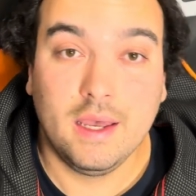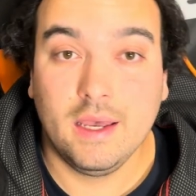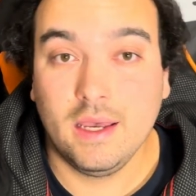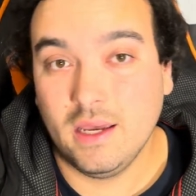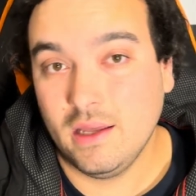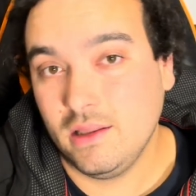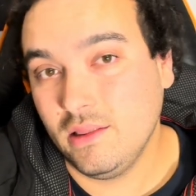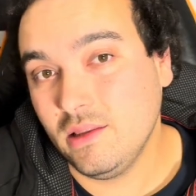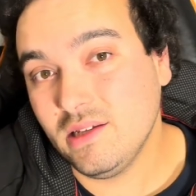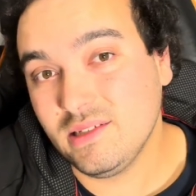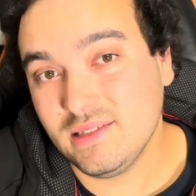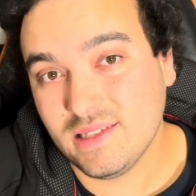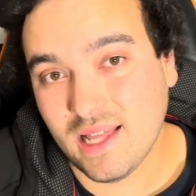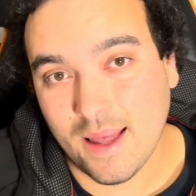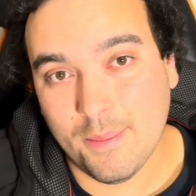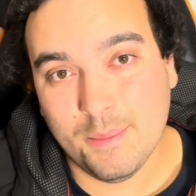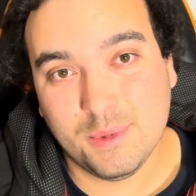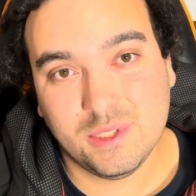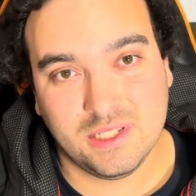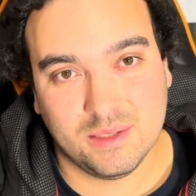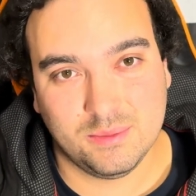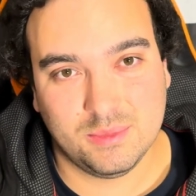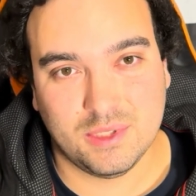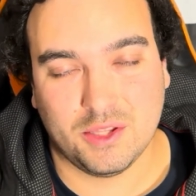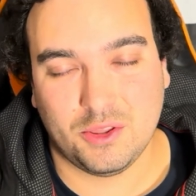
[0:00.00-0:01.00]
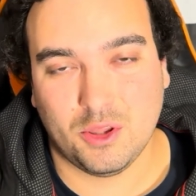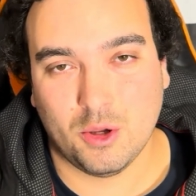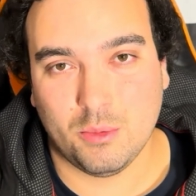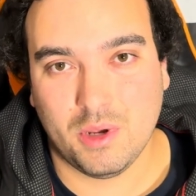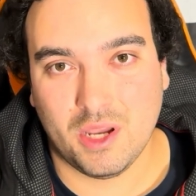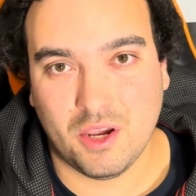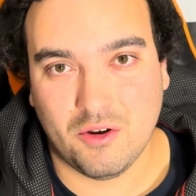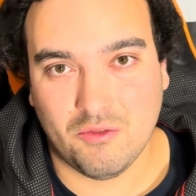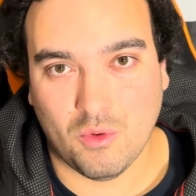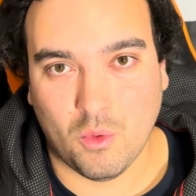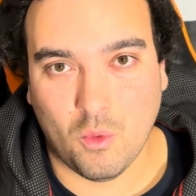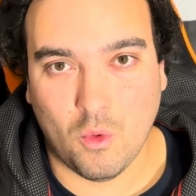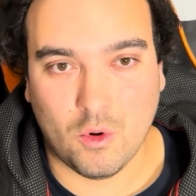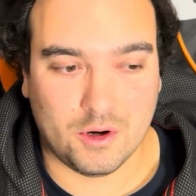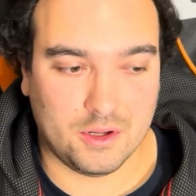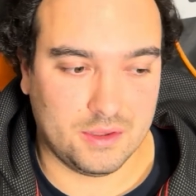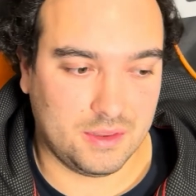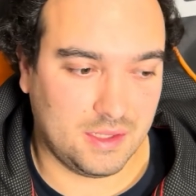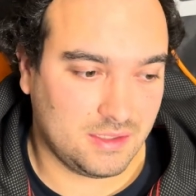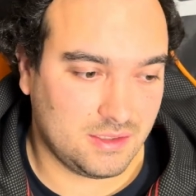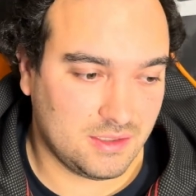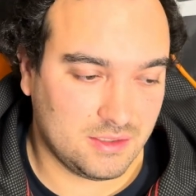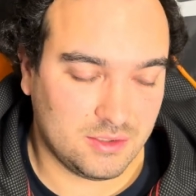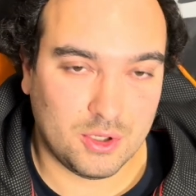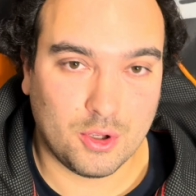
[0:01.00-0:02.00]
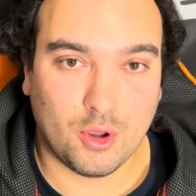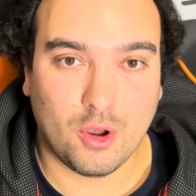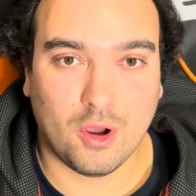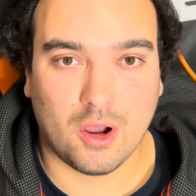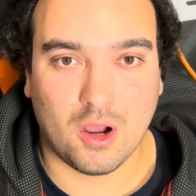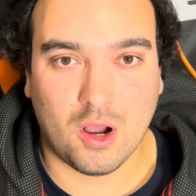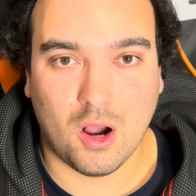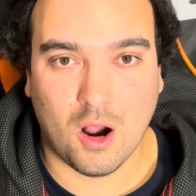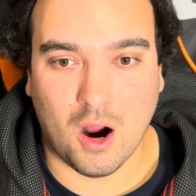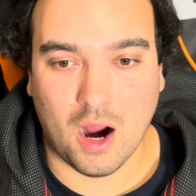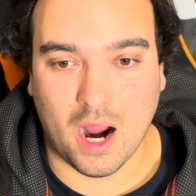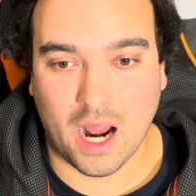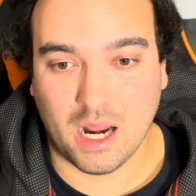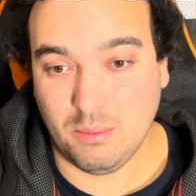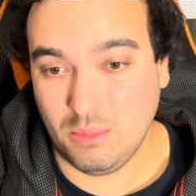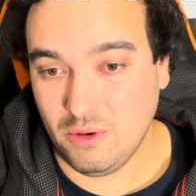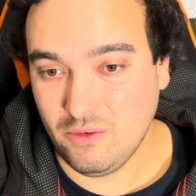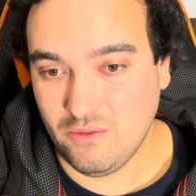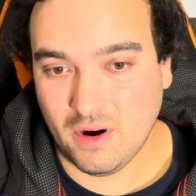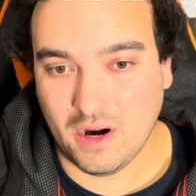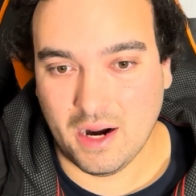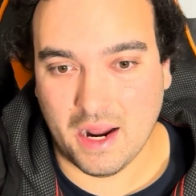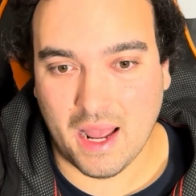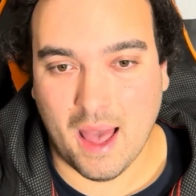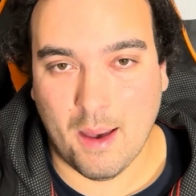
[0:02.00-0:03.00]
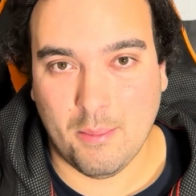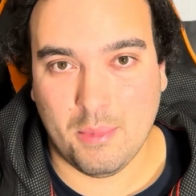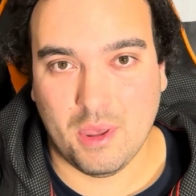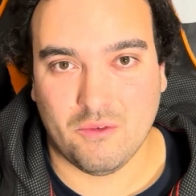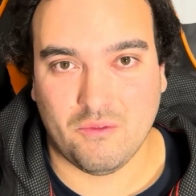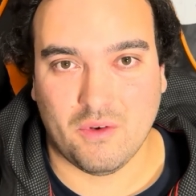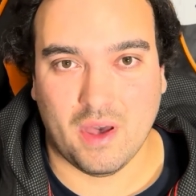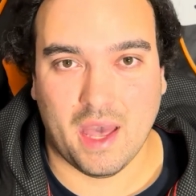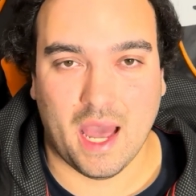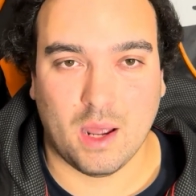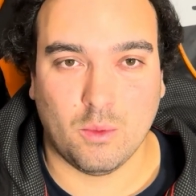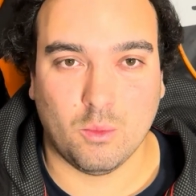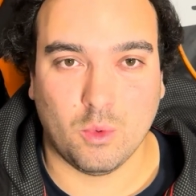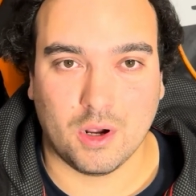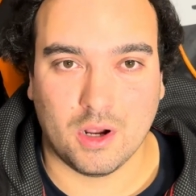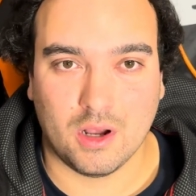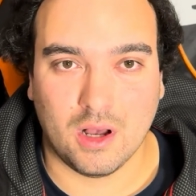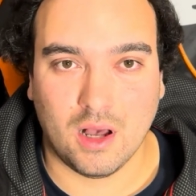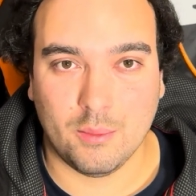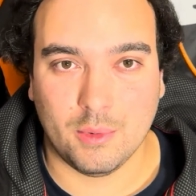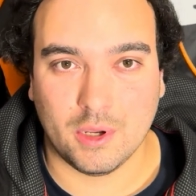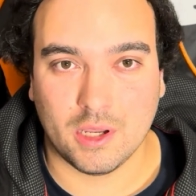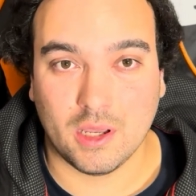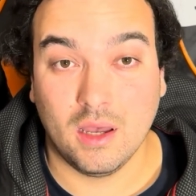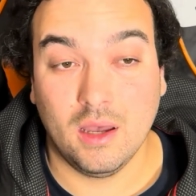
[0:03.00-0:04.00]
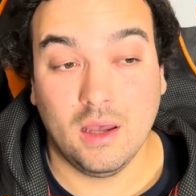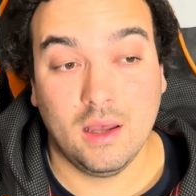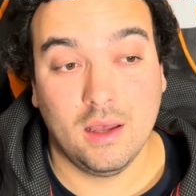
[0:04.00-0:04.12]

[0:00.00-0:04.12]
And this time it seems like they're being rewarded. This is a good car. I'd be very happy if I had one coming.